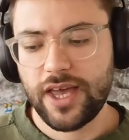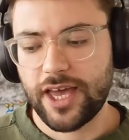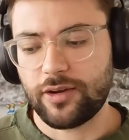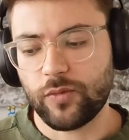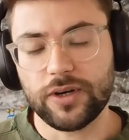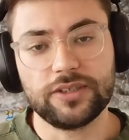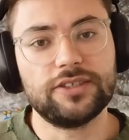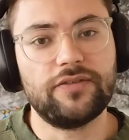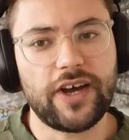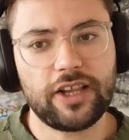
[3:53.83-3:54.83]
and where
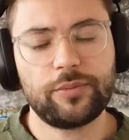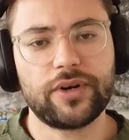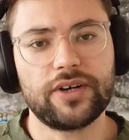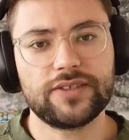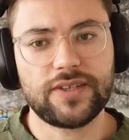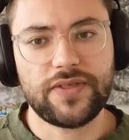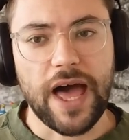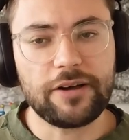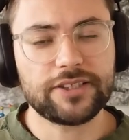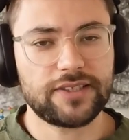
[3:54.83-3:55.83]
developers, the
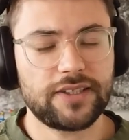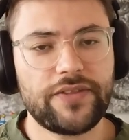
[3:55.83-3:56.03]
thousands and